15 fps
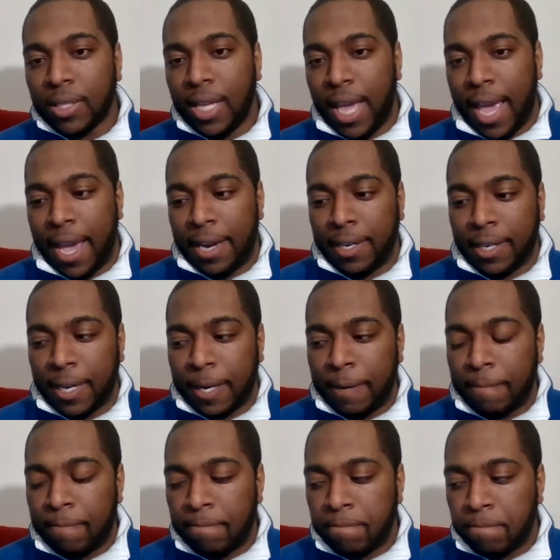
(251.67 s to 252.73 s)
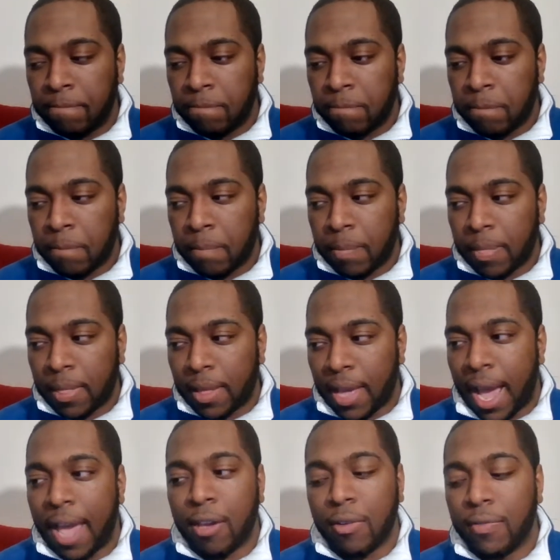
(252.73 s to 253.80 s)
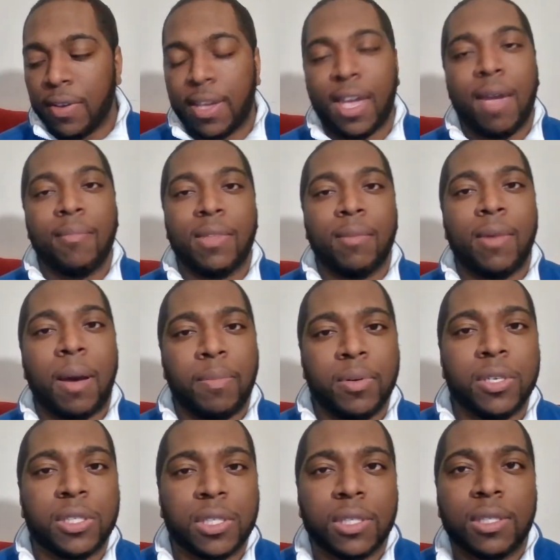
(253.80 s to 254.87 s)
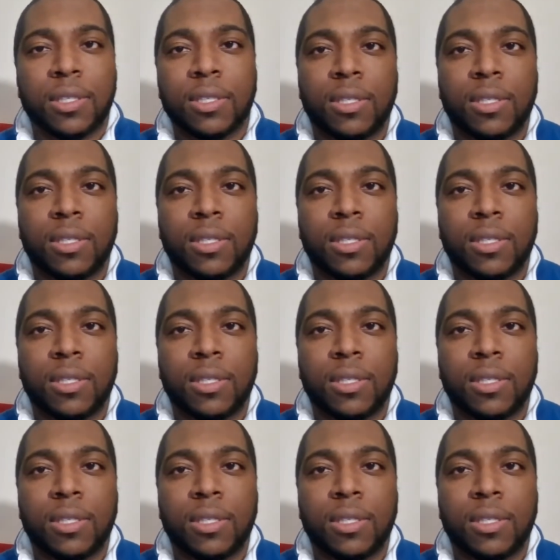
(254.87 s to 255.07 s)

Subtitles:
And I overcame that by pushing.